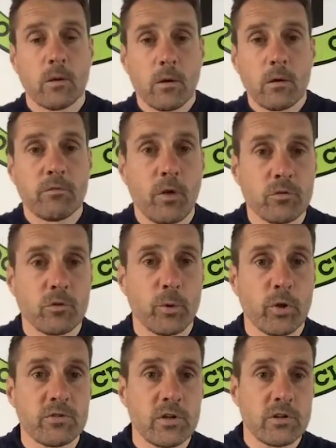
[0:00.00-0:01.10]
lots of
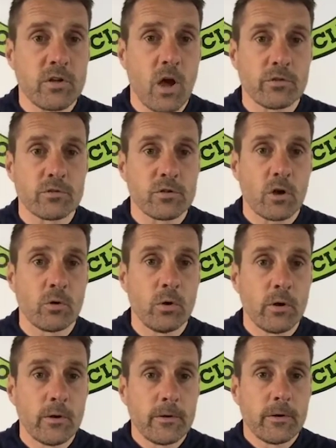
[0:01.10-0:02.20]
bullets in his gun. So,
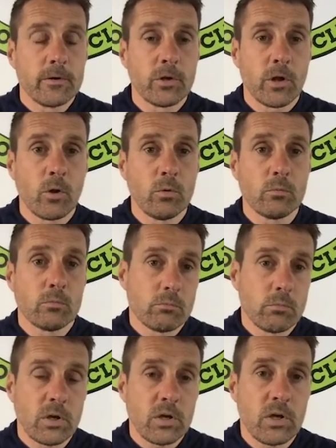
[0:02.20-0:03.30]
you know,
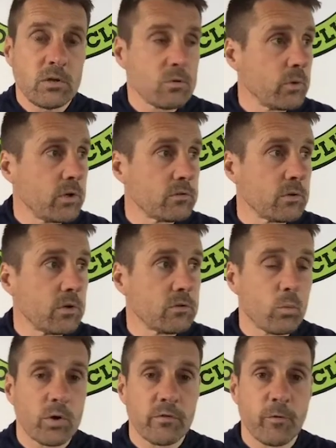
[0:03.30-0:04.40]
he's a
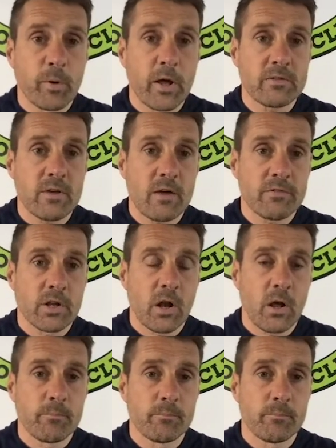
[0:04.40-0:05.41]
wonderful player to have at the club.